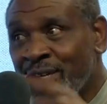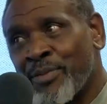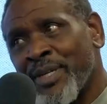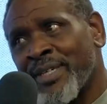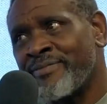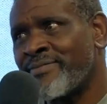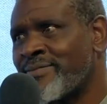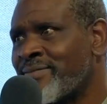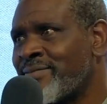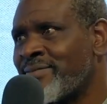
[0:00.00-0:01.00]
but
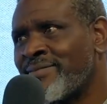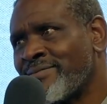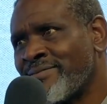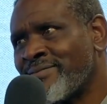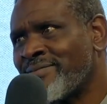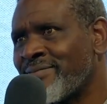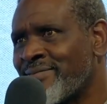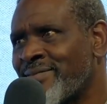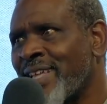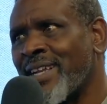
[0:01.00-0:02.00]
mm.
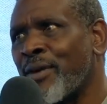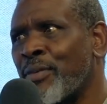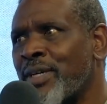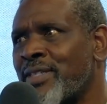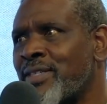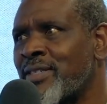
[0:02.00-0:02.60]
not that much. I'll let you